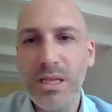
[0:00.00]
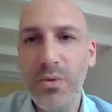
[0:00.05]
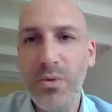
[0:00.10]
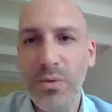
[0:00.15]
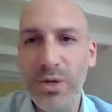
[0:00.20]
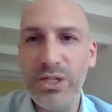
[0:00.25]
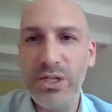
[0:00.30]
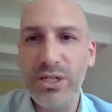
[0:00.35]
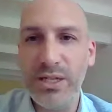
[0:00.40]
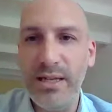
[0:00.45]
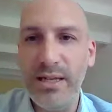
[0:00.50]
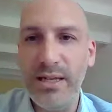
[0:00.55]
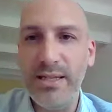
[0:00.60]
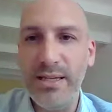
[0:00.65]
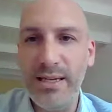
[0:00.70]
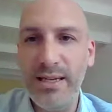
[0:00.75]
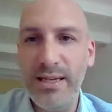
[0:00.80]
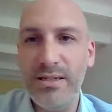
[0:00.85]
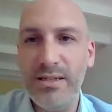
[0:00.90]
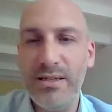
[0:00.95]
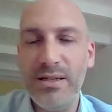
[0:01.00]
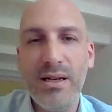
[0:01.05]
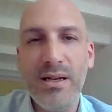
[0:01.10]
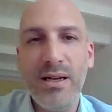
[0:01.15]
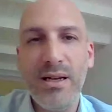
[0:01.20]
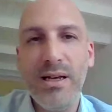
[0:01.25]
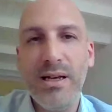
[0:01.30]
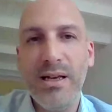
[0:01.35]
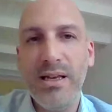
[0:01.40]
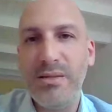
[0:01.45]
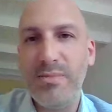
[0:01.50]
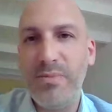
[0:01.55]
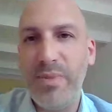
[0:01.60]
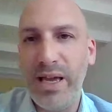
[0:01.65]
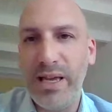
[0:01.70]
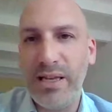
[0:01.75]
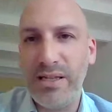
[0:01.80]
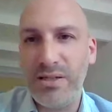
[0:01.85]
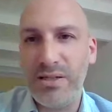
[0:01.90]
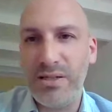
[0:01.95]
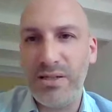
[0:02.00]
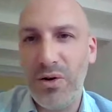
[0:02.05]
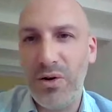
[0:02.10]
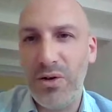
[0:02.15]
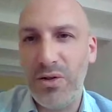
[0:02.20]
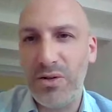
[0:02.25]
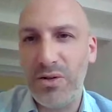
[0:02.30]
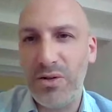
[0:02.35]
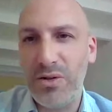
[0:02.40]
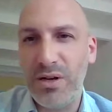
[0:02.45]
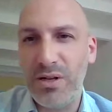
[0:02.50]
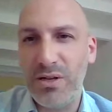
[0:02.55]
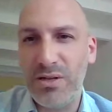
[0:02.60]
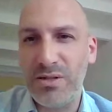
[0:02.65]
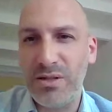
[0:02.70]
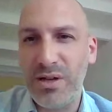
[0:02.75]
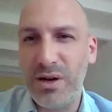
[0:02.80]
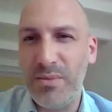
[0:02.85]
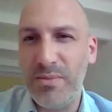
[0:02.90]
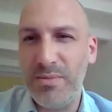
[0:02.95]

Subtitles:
which indeed is based on